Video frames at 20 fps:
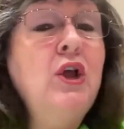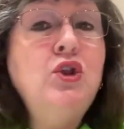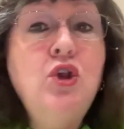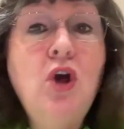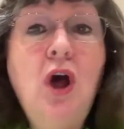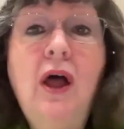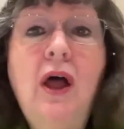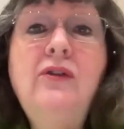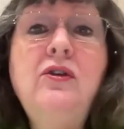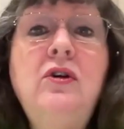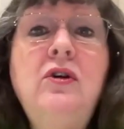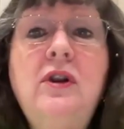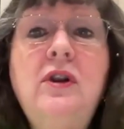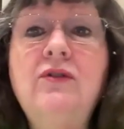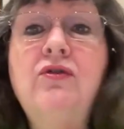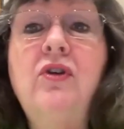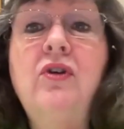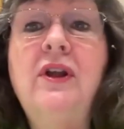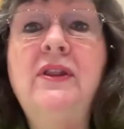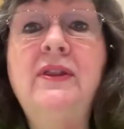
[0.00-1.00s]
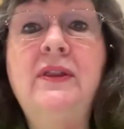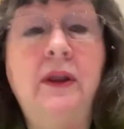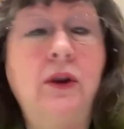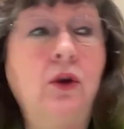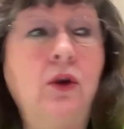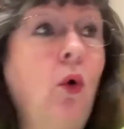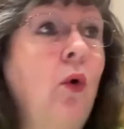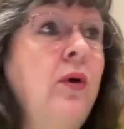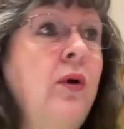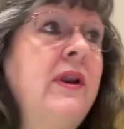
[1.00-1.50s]
John could have written
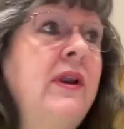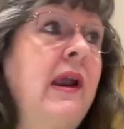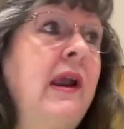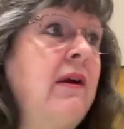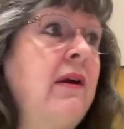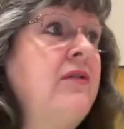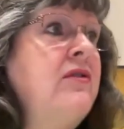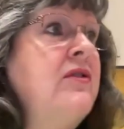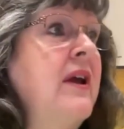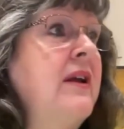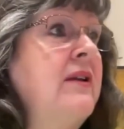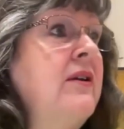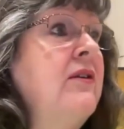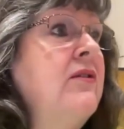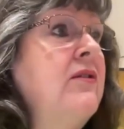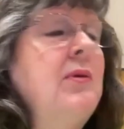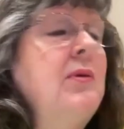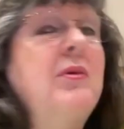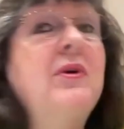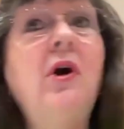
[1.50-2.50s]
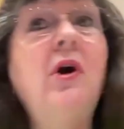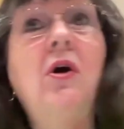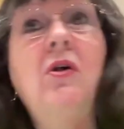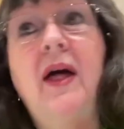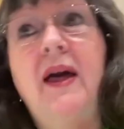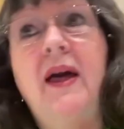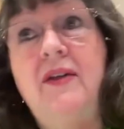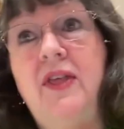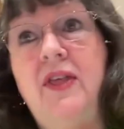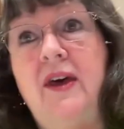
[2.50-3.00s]
an ordinary sentence that would go
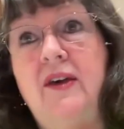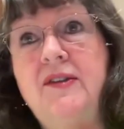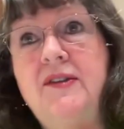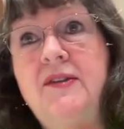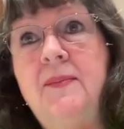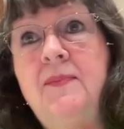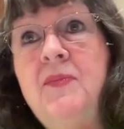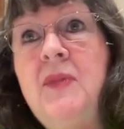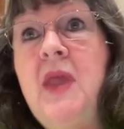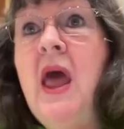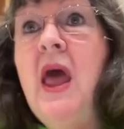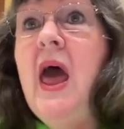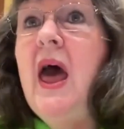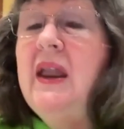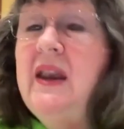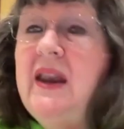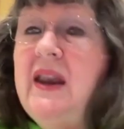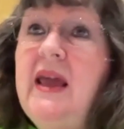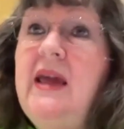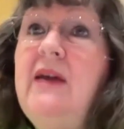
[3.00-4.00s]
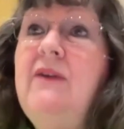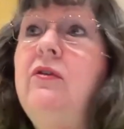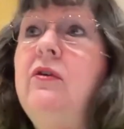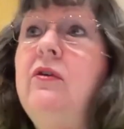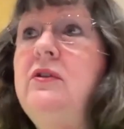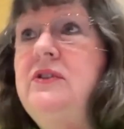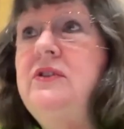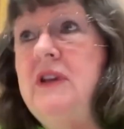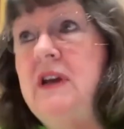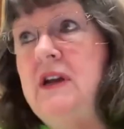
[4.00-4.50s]
like this: an
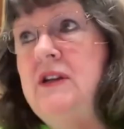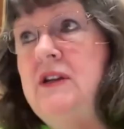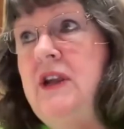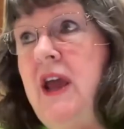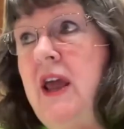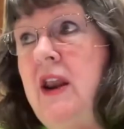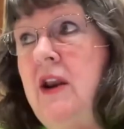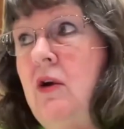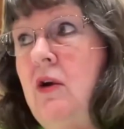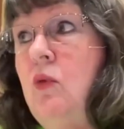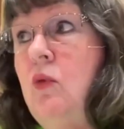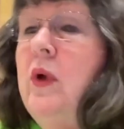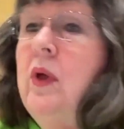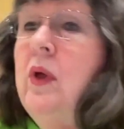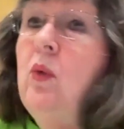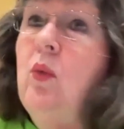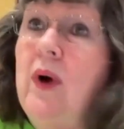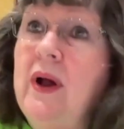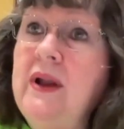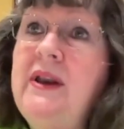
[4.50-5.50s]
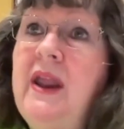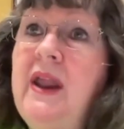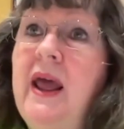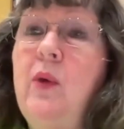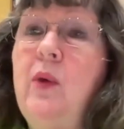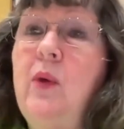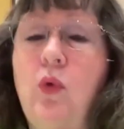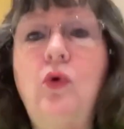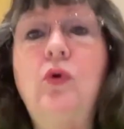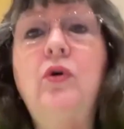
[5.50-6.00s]
evil dictator will one
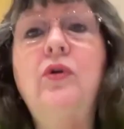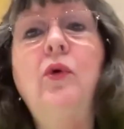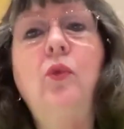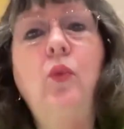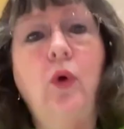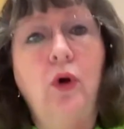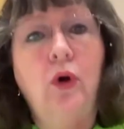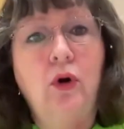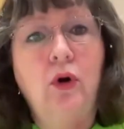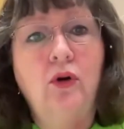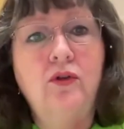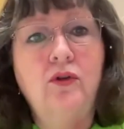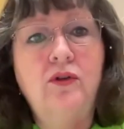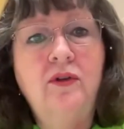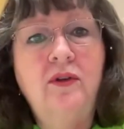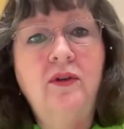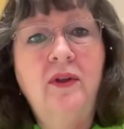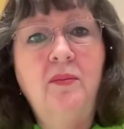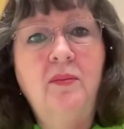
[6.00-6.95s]
day rule the world.